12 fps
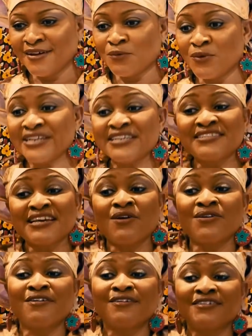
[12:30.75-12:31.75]
When the
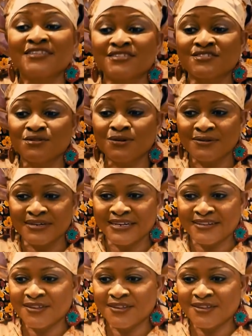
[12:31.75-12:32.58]
town heard the story,